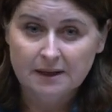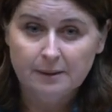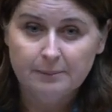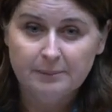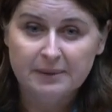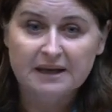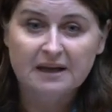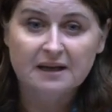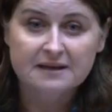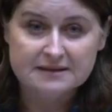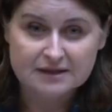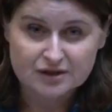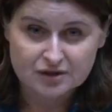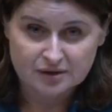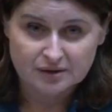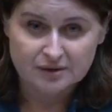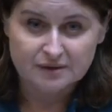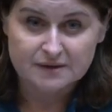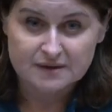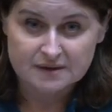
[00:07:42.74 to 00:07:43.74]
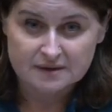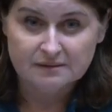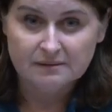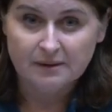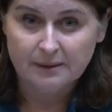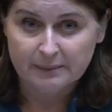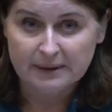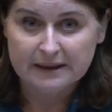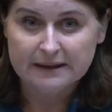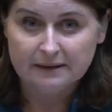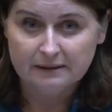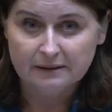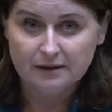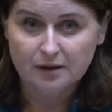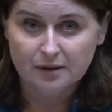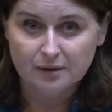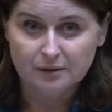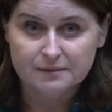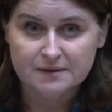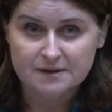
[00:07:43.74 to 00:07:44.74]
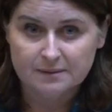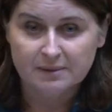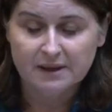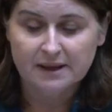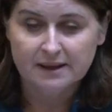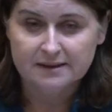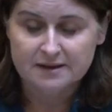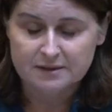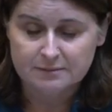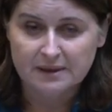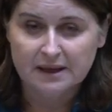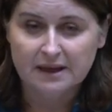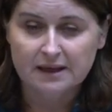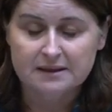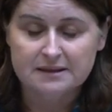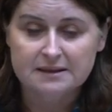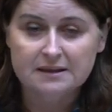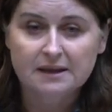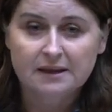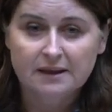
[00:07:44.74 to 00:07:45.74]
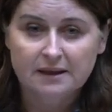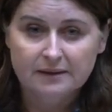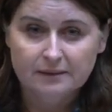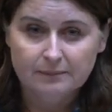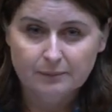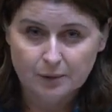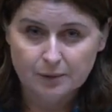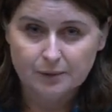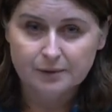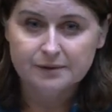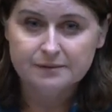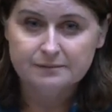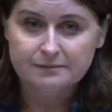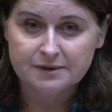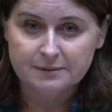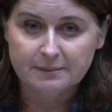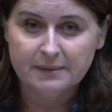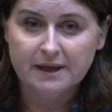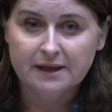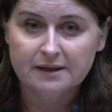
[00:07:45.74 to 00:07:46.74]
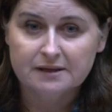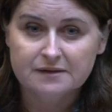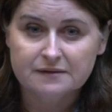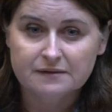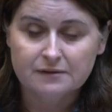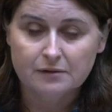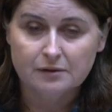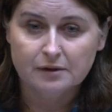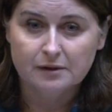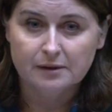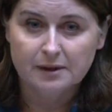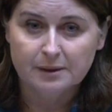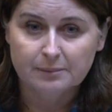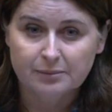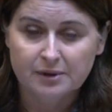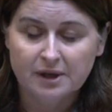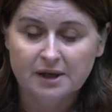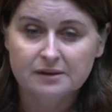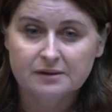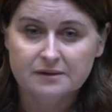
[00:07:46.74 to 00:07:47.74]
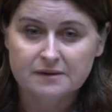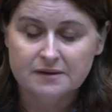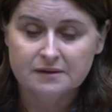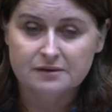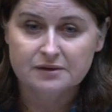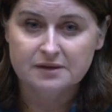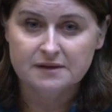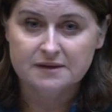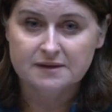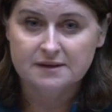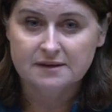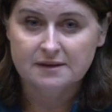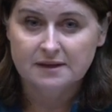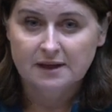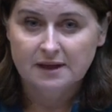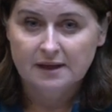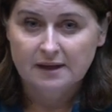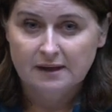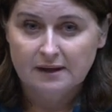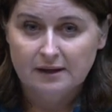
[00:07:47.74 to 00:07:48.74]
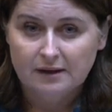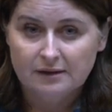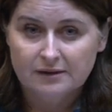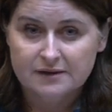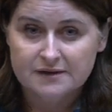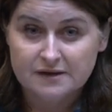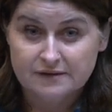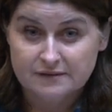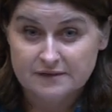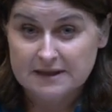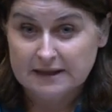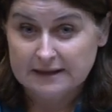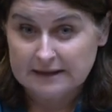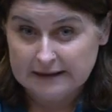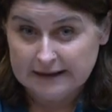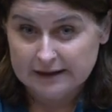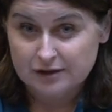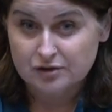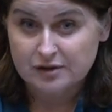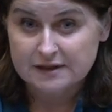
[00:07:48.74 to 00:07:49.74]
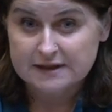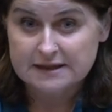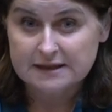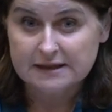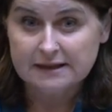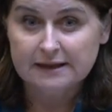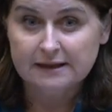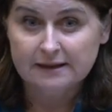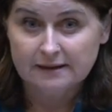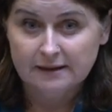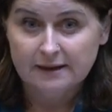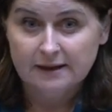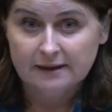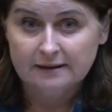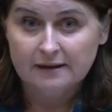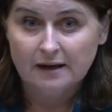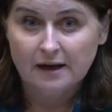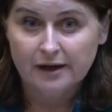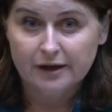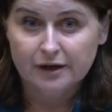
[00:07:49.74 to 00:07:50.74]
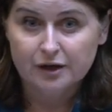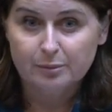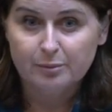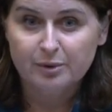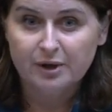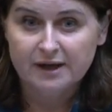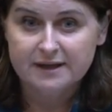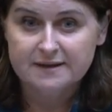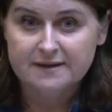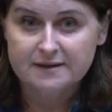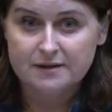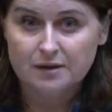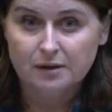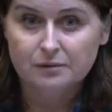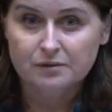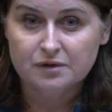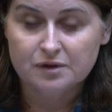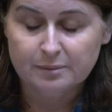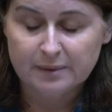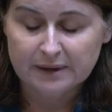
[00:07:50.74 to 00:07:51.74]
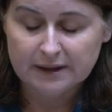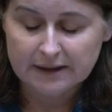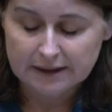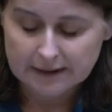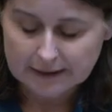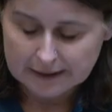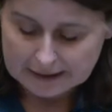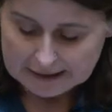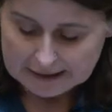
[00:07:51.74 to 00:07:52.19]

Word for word: Because it does. I mean, you know, supply and demand, more demand for a product such as or a service like electricity, the higher the price is going to be.